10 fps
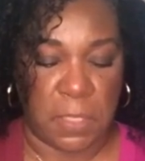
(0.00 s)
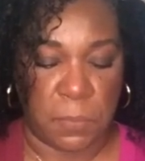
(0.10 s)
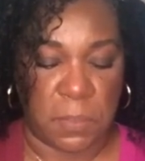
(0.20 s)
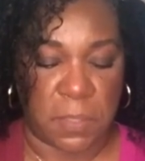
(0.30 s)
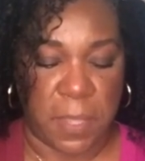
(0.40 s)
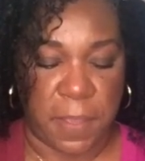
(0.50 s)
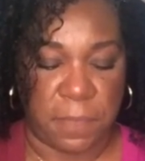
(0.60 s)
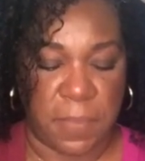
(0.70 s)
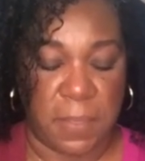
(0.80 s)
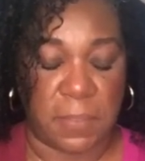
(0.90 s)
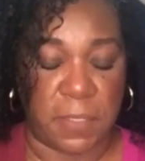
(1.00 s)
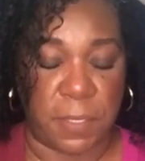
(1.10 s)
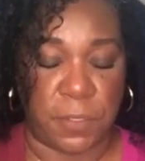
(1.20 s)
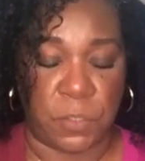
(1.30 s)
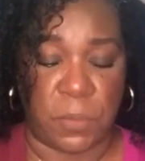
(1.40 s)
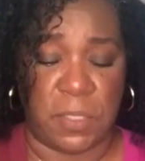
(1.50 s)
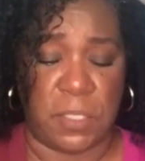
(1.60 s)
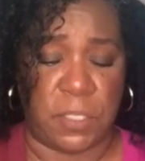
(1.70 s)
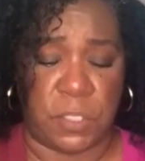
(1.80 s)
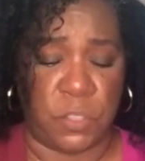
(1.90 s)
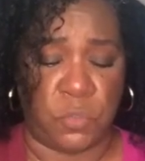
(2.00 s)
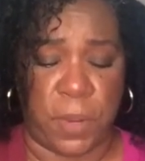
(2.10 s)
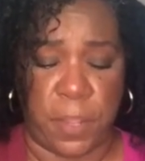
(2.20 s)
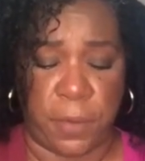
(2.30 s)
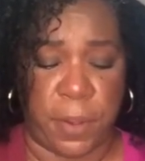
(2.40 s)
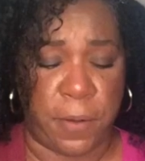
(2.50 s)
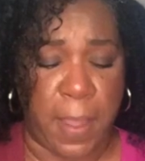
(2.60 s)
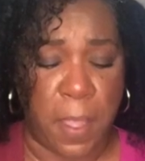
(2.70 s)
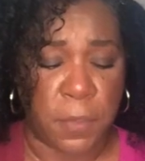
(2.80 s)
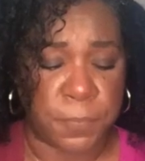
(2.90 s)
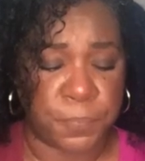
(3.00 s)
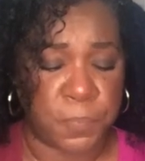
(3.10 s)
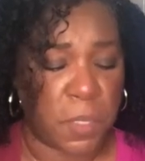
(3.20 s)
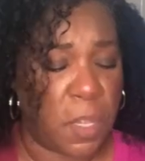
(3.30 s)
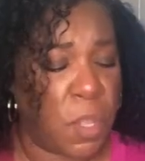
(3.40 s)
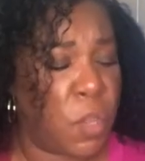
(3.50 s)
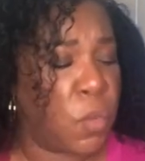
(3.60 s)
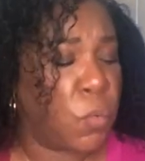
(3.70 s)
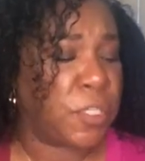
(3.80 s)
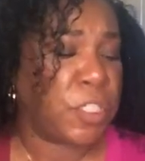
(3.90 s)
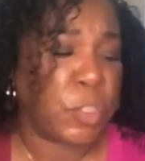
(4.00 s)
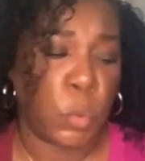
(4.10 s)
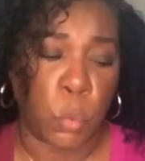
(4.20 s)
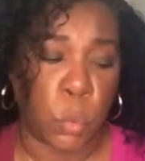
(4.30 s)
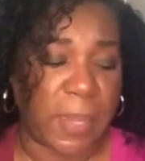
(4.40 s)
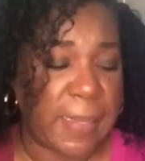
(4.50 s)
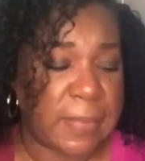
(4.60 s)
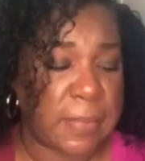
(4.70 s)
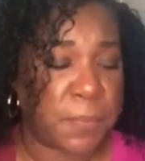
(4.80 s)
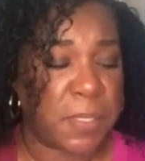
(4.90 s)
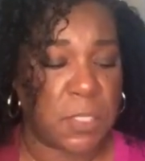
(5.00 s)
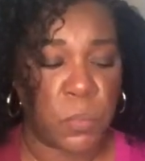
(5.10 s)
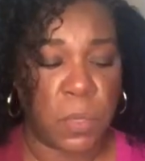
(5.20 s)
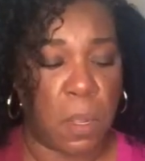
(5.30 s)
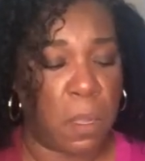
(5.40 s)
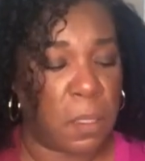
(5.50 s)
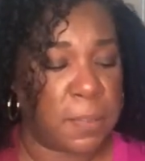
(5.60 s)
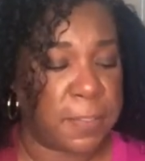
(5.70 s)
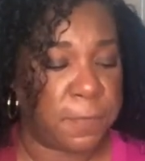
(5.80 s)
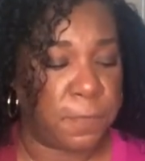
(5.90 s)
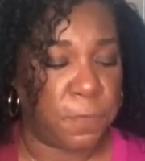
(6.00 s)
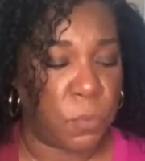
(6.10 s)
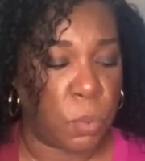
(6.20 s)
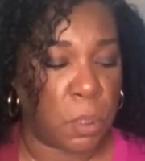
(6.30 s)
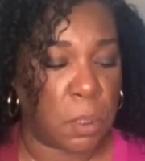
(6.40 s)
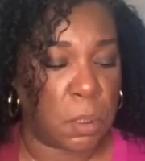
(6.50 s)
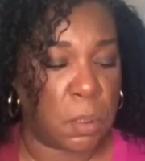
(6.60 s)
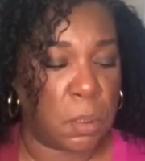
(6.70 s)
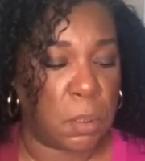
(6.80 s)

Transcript: It's supposed to have things in there so it doesn't dry your hair out, which is great because we all live for